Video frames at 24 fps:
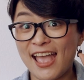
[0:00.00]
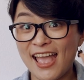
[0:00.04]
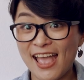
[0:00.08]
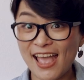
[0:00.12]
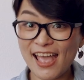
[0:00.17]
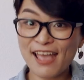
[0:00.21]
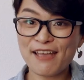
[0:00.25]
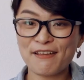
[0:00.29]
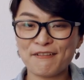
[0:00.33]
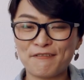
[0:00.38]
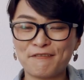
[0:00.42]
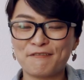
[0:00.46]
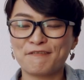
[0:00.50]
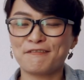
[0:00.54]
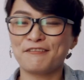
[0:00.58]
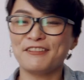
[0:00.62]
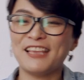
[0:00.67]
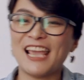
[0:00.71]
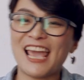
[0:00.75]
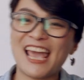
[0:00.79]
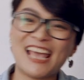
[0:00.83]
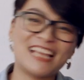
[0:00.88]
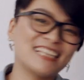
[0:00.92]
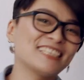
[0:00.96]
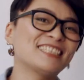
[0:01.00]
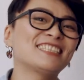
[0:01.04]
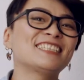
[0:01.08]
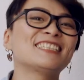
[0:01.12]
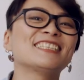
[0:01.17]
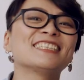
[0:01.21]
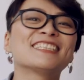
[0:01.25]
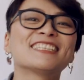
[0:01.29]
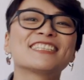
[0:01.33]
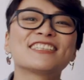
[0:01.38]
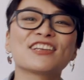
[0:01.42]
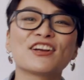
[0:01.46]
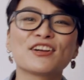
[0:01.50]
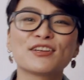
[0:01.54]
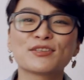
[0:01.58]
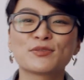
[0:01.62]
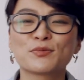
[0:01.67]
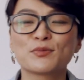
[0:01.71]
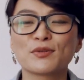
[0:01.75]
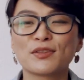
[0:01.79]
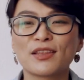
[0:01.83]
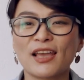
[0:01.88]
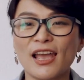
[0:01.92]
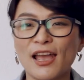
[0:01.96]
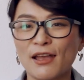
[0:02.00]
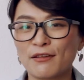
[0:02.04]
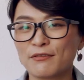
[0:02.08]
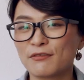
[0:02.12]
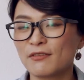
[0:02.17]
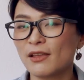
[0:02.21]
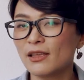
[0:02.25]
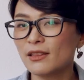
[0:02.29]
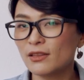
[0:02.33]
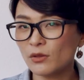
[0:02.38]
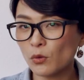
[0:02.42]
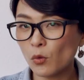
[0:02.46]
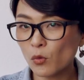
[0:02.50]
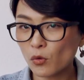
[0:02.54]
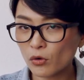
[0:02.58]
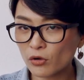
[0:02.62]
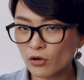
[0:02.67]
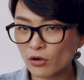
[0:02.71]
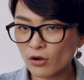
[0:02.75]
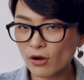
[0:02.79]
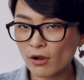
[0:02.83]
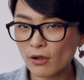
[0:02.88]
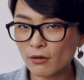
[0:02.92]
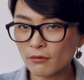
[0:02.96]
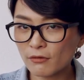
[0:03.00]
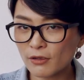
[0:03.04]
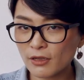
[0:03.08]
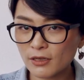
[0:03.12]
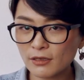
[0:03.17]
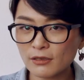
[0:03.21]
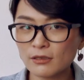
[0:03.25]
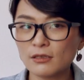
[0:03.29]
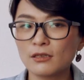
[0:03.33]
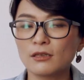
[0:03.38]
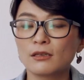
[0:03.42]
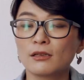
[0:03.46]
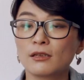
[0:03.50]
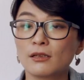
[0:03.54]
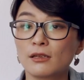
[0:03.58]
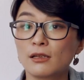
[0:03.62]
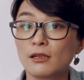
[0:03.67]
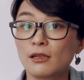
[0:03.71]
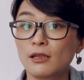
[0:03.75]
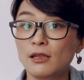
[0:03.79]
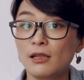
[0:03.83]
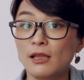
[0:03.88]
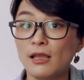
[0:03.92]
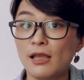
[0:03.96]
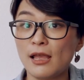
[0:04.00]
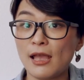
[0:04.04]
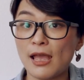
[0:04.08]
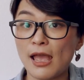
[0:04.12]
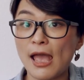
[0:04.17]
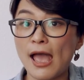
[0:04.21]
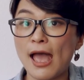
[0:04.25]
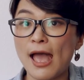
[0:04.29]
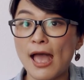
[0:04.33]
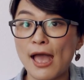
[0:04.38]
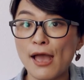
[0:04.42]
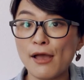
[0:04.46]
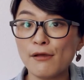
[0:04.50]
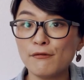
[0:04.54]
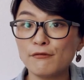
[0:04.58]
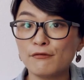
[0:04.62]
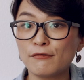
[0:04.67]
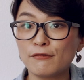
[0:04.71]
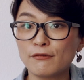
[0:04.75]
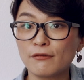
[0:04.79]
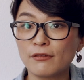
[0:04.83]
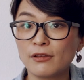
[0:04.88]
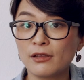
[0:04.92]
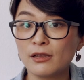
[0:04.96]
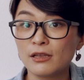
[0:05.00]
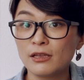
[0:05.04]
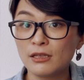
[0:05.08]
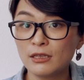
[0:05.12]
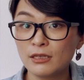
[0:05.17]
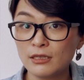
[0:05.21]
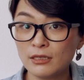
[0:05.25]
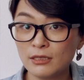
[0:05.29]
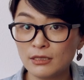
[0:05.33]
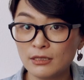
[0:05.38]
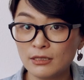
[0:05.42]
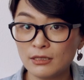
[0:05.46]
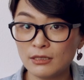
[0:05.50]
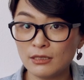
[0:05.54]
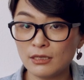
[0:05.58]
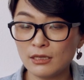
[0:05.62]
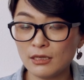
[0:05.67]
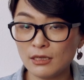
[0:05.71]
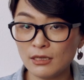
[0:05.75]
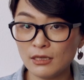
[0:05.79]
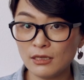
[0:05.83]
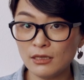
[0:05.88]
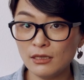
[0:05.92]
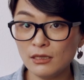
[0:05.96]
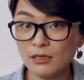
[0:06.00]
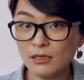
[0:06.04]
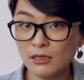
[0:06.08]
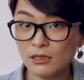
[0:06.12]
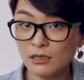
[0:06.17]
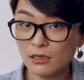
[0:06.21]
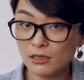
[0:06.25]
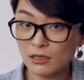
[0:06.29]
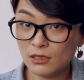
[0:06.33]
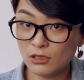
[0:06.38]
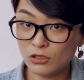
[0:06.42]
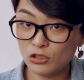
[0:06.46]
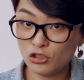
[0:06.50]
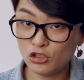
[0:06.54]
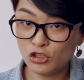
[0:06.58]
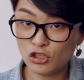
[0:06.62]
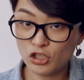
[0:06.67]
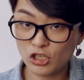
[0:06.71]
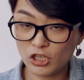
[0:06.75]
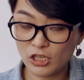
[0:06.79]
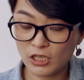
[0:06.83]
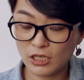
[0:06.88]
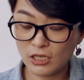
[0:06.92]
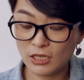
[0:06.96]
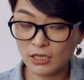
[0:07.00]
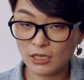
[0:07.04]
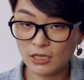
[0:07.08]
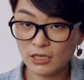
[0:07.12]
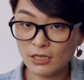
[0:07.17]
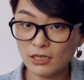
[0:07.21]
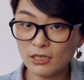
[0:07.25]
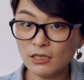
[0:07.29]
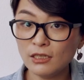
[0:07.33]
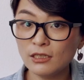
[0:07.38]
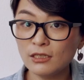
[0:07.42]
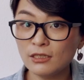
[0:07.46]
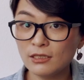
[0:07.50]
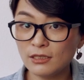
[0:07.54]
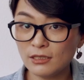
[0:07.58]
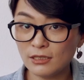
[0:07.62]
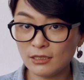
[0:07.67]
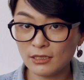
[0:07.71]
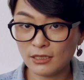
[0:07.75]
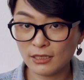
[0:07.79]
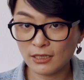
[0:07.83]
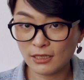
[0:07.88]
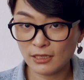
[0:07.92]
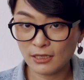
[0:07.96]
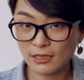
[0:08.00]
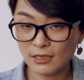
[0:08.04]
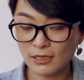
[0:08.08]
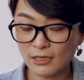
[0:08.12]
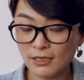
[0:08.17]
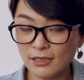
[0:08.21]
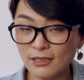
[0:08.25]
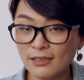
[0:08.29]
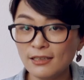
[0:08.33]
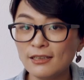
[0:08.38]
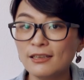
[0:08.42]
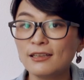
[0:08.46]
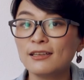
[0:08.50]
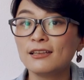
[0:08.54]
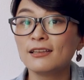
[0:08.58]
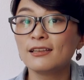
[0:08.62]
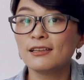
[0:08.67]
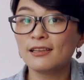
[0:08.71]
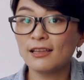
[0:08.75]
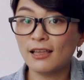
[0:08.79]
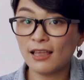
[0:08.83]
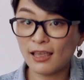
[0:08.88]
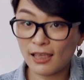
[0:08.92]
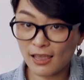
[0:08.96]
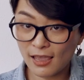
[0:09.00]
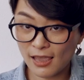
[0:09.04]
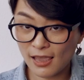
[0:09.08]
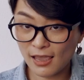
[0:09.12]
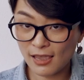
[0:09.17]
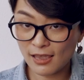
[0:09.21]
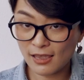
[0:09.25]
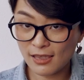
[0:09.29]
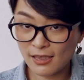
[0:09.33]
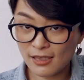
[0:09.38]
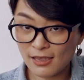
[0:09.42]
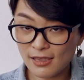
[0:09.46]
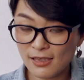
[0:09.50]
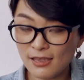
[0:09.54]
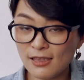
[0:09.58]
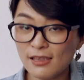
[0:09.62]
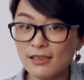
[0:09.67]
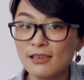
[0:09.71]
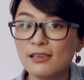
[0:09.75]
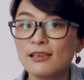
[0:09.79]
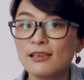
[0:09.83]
F. Yes, it starts with F. And the order of it? F, C, G, D, A,